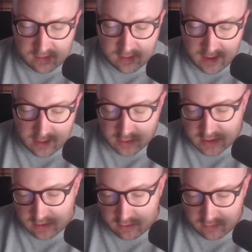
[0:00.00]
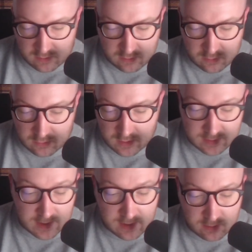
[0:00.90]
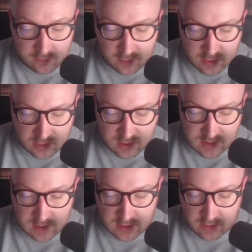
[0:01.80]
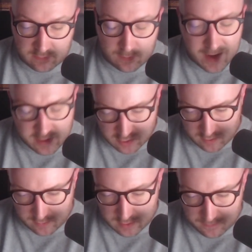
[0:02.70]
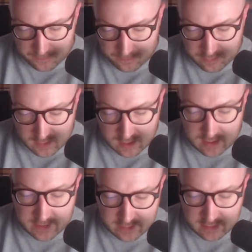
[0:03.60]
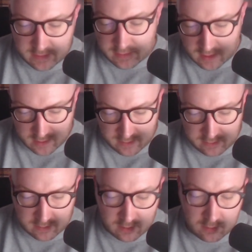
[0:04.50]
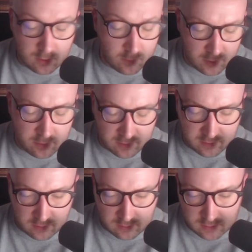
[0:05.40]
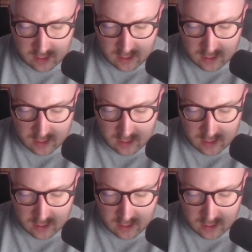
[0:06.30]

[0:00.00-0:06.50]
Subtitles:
is the language he uses to dictate the first translation of the manuscript. Later he dies and no one notices.